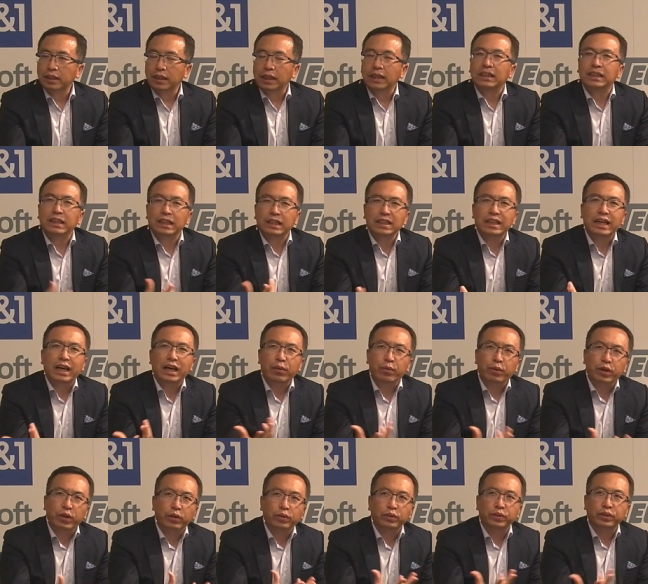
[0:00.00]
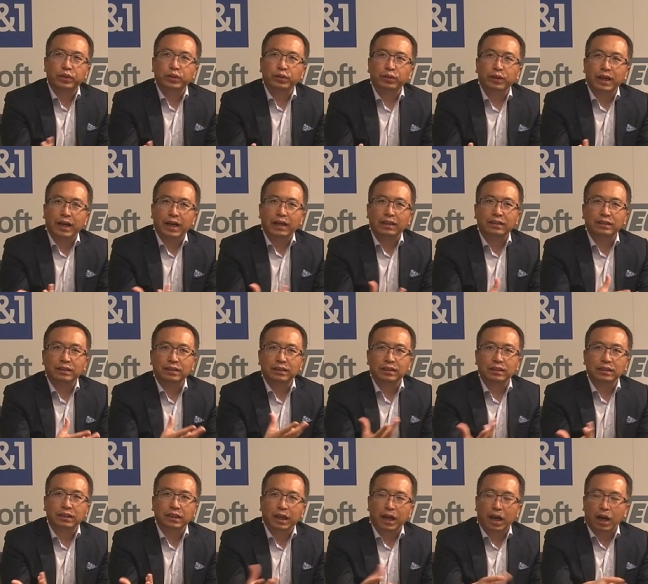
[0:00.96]
And then that we also that
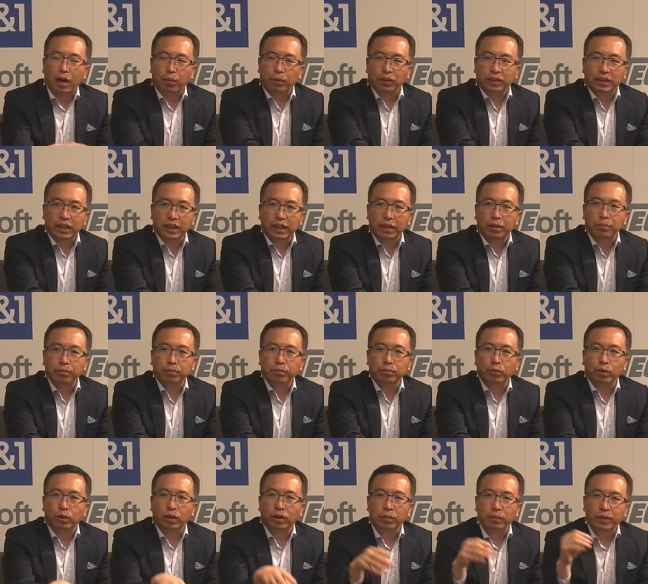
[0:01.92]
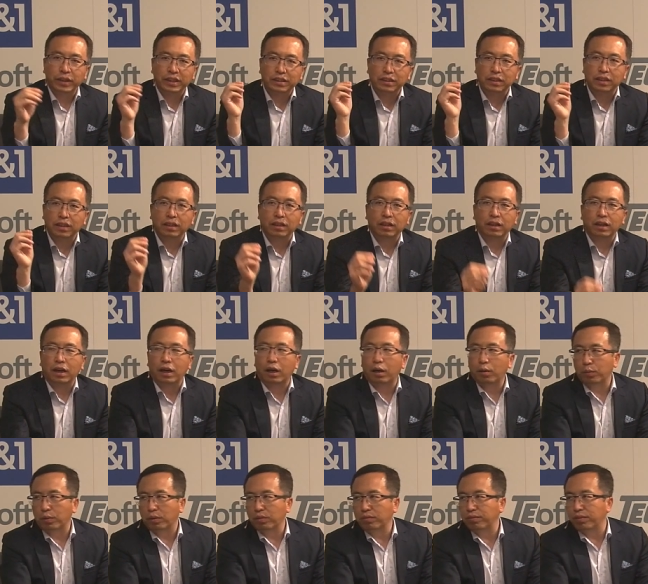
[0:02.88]
uh, our team work with uh,
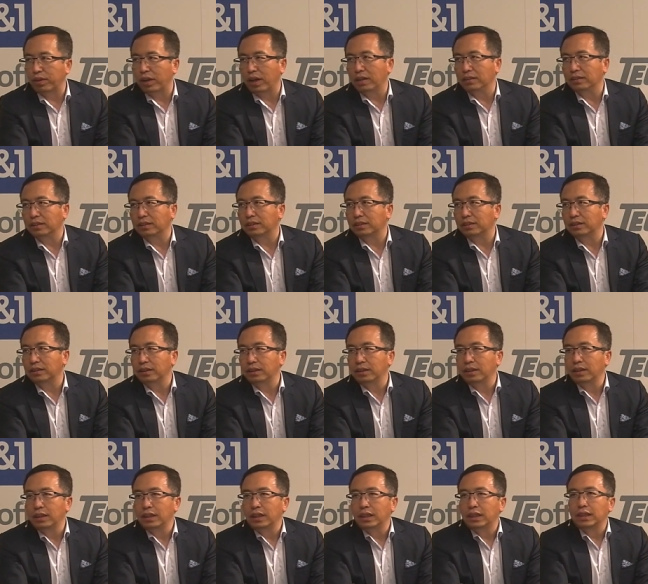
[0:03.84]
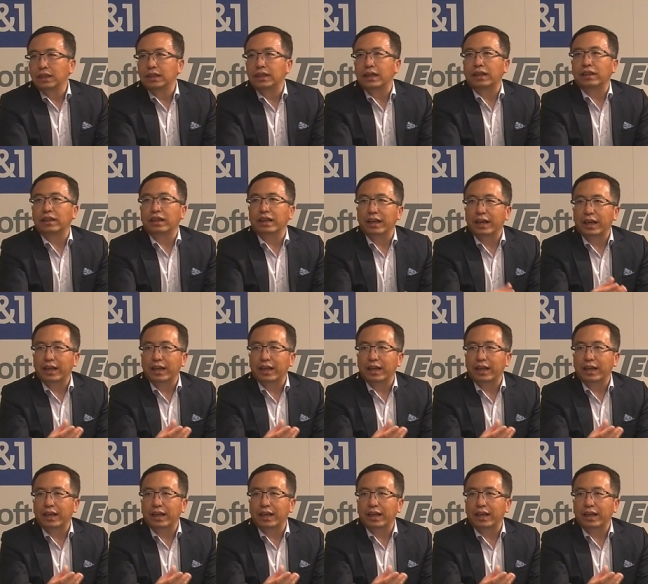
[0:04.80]
our friends, that